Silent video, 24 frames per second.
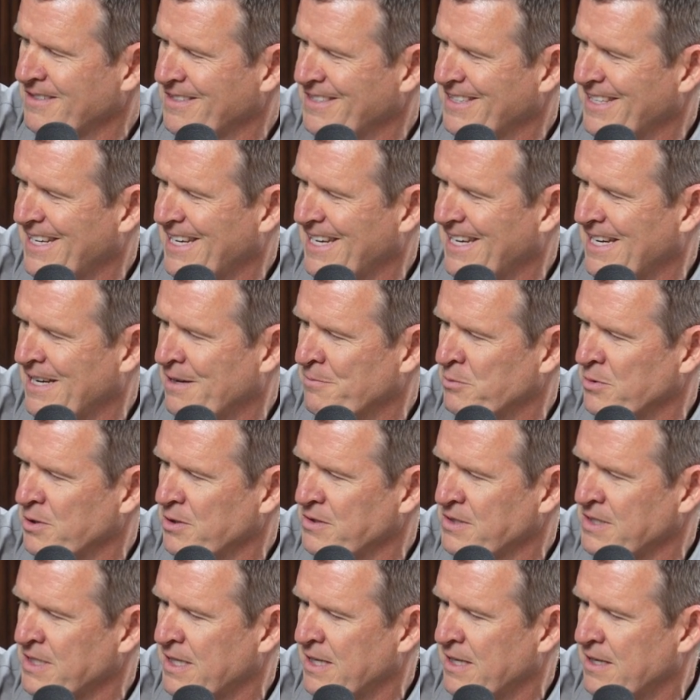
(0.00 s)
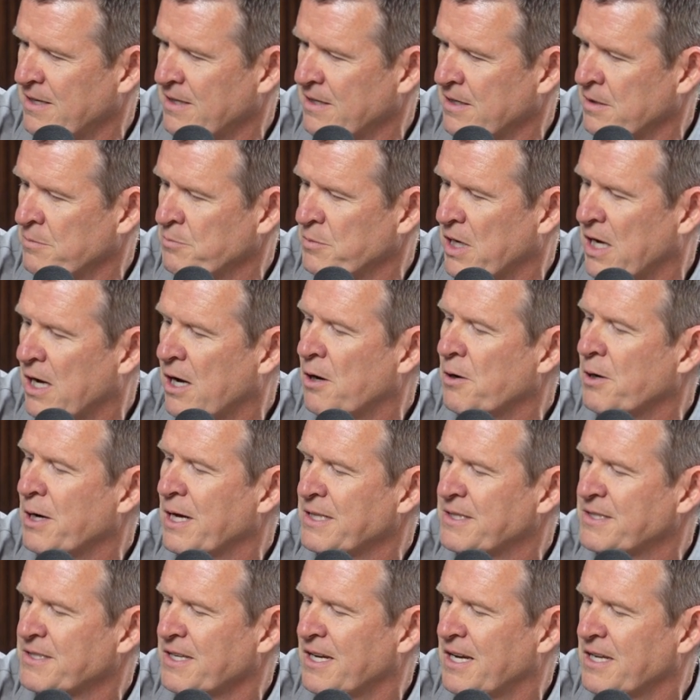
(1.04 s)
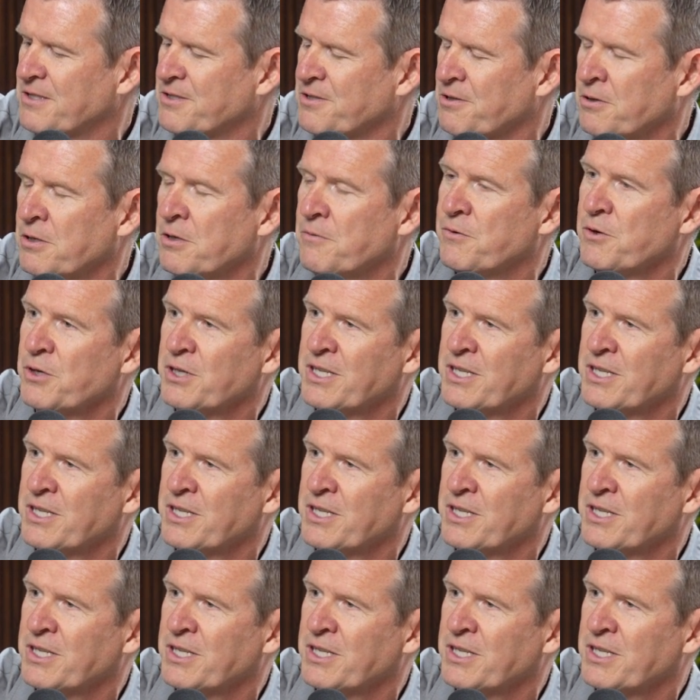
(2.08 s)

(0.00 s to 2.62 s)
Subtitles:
I'm losing it. It's turnover